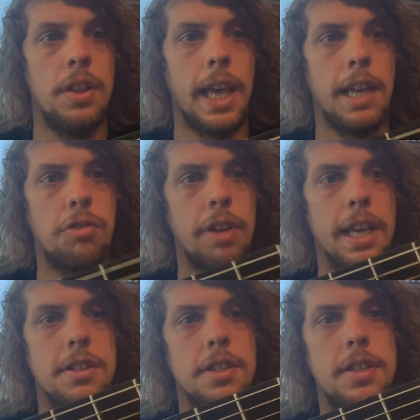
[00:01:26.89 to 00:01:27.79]
The A string
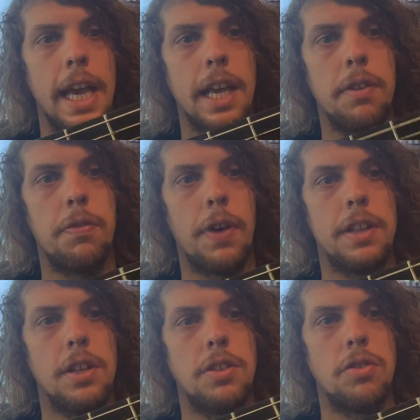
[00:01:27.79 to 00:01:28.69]
is the second
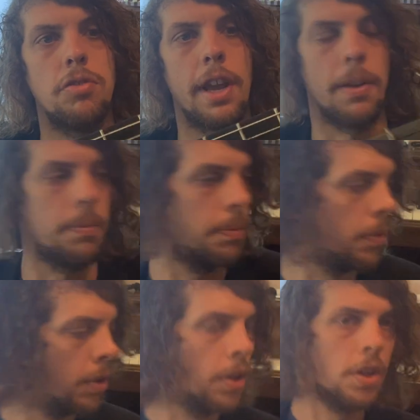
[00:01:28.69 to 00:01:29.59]
fattest string.
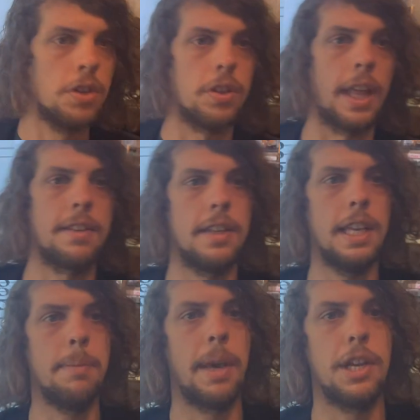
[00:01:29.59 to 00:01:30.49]
So that's an
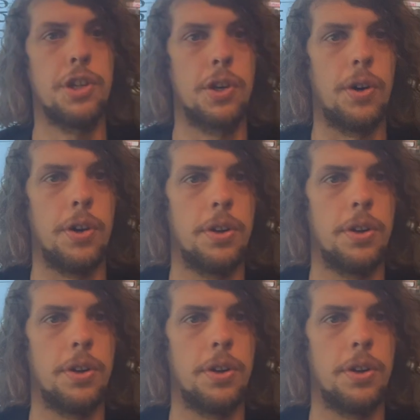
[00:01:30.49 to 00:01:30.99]
E major chord.